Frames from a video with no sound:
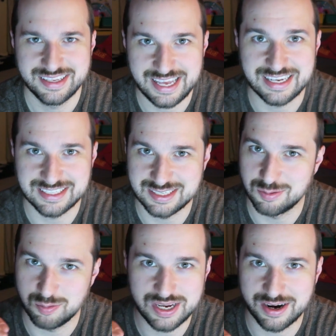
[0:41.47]
Yes,
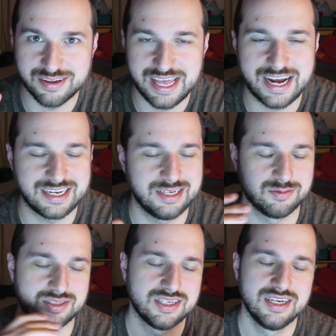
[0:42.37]
we are that
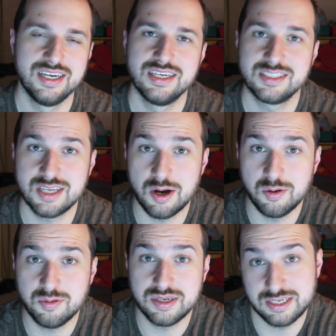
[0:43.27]
close.
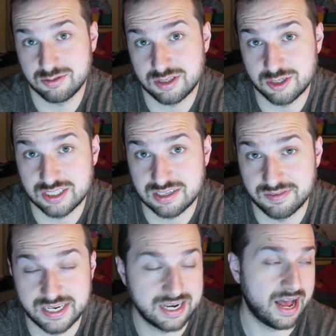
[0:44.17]
So here's the gist of
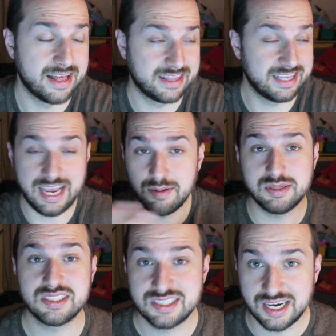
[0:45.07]
it. The game
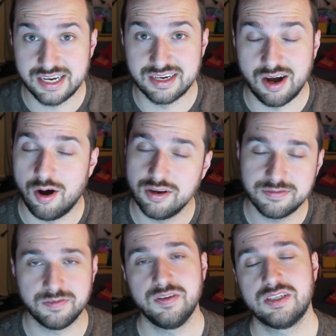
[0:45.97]
is done. All
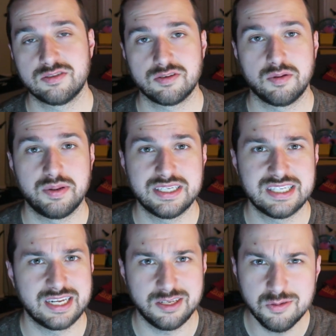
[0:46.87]
of the features are in
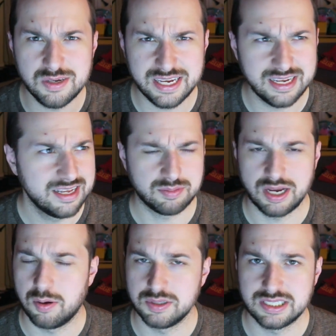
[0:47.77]
place, including
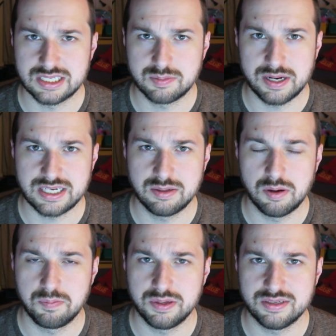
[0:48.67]
something I wasn't expecting,
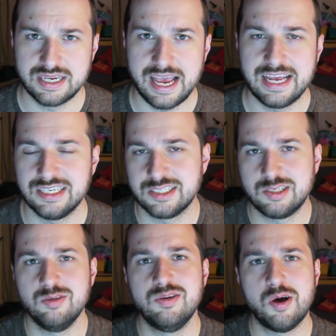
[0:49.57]
but building a
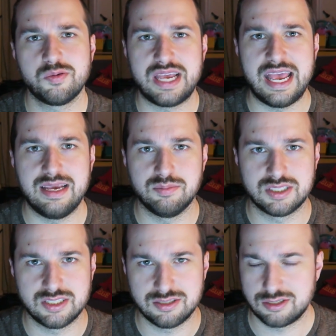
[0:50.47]
Legundo
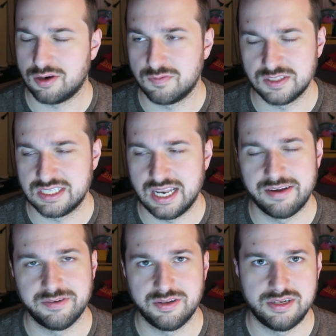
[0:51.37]
Games service
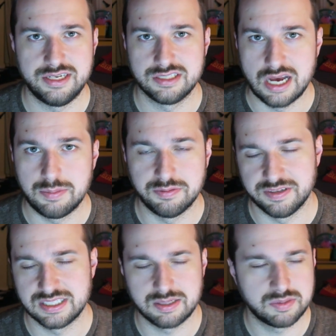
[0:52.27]
level on top of
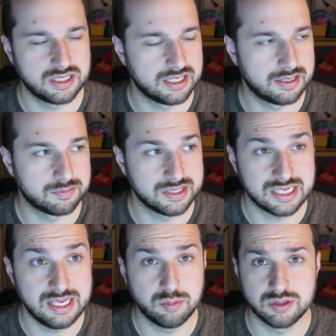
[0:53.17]
it. Something that I'm going to
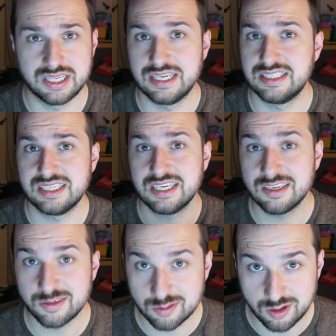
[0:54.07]
keep with a
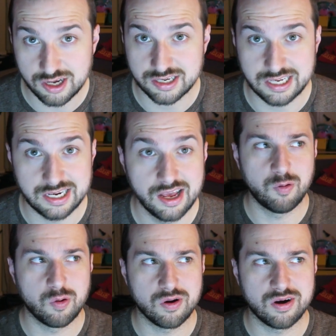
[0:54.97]
singular login
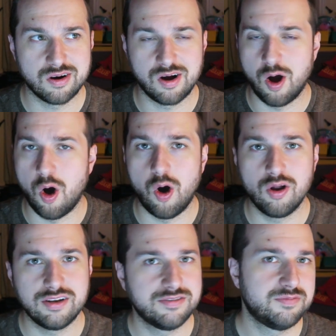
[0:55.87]
for
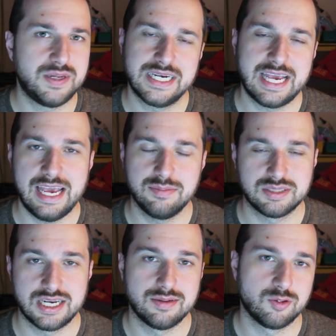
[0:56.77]
all of my
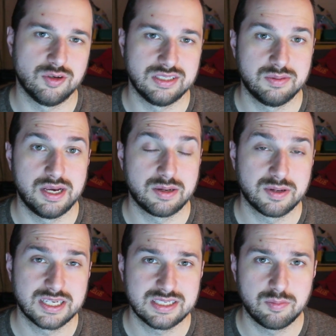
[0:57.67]
games that I'm going to make,
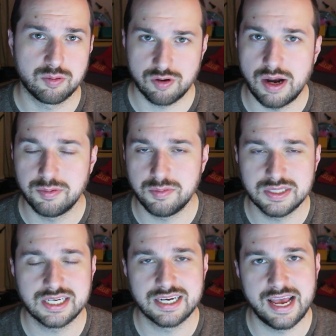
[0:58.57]
because I'm
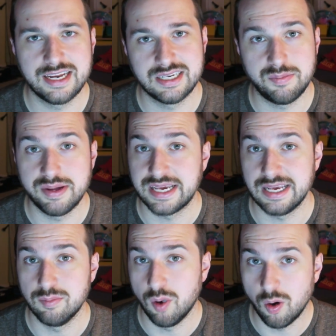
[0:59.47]
probably going to end up
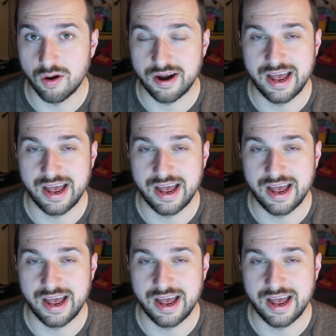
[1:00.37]
making more.